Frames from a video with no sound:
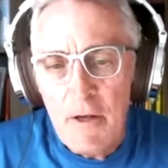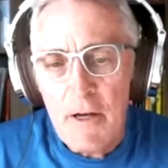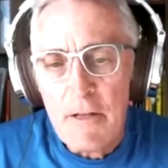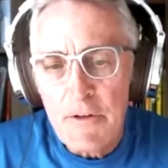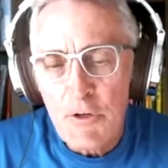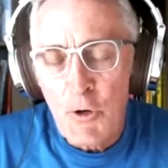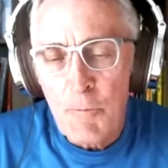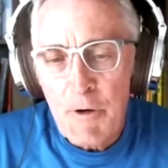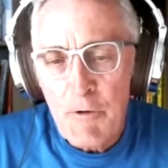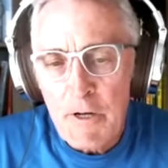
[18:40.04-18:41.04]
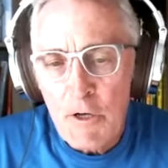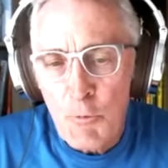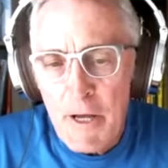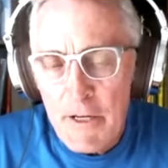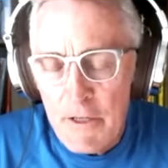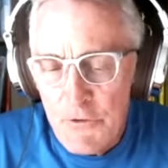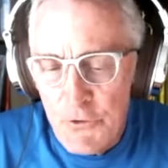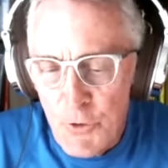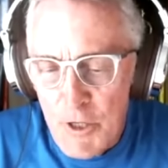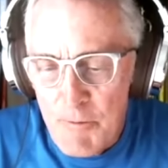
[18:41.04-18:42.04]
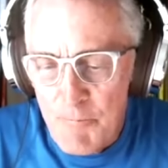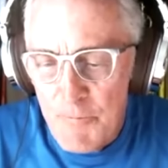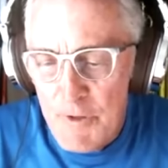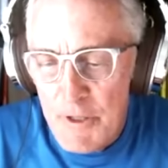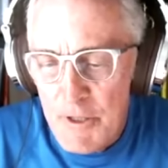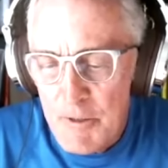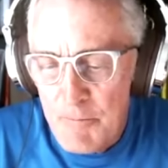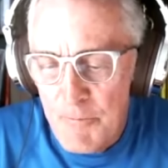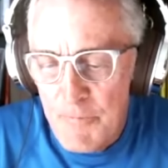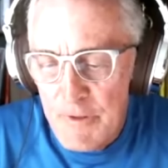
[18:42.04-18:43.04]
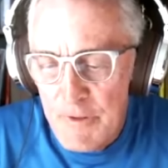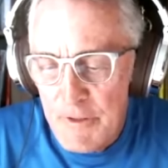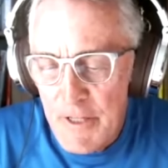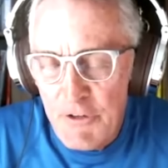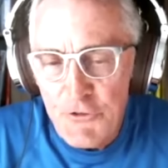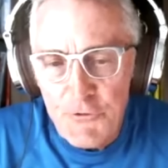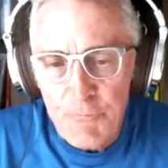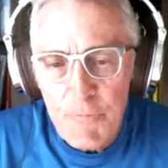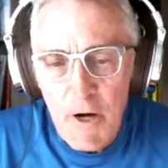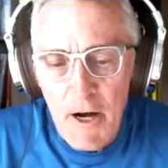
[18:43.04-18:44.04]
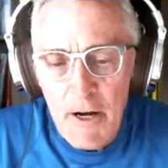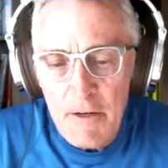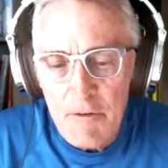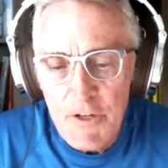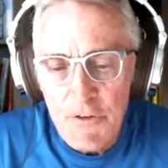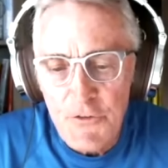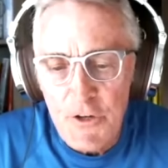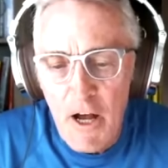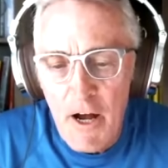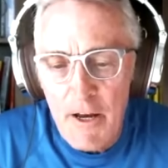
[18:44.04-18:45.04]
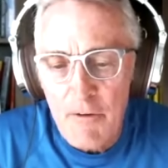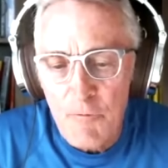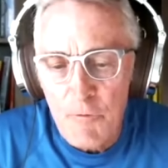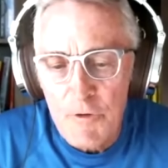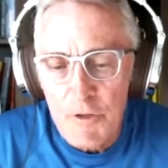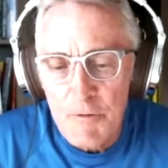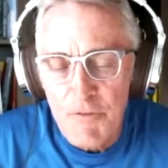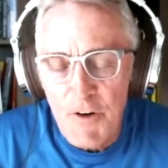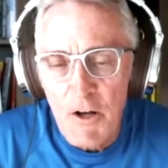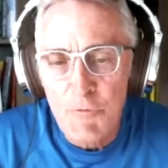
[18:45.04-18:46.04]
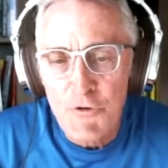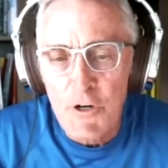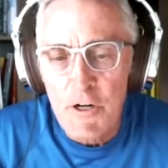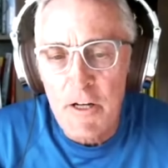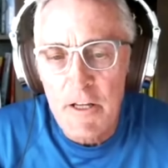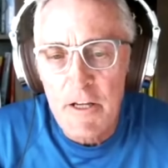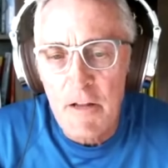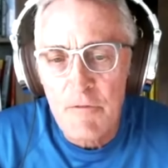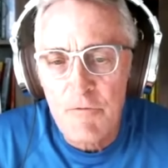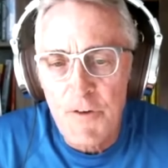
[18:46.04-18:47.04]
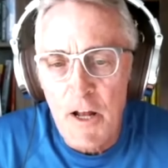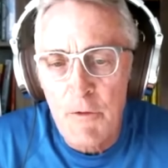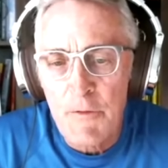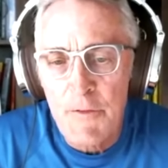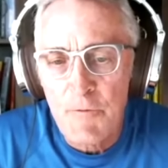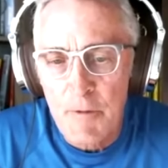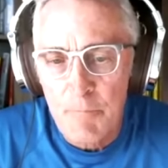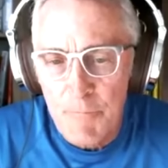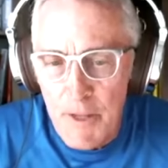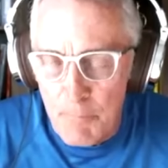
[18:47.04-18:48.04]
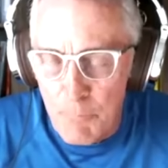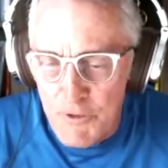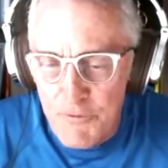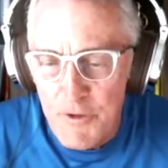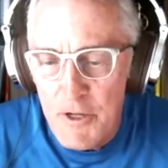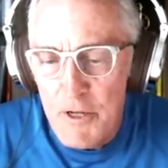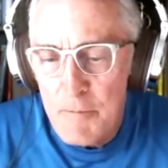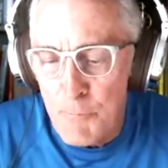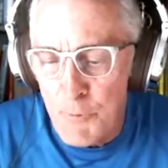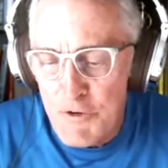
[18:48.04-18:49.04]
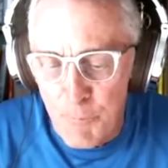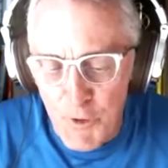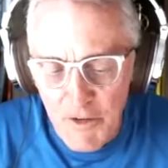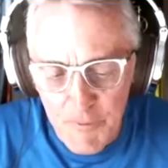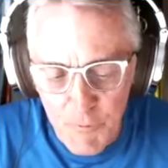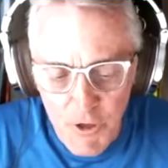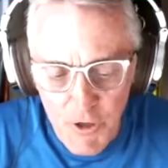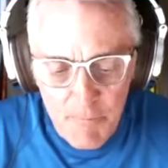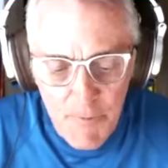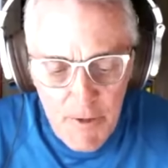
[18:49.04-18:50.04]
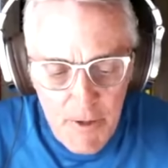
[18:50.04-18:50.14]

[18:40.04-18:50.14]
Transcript: and then you're going to be ready to go back into um, um, nice high intensity, high uh, volume training again, following that, that, that brief brief break from training.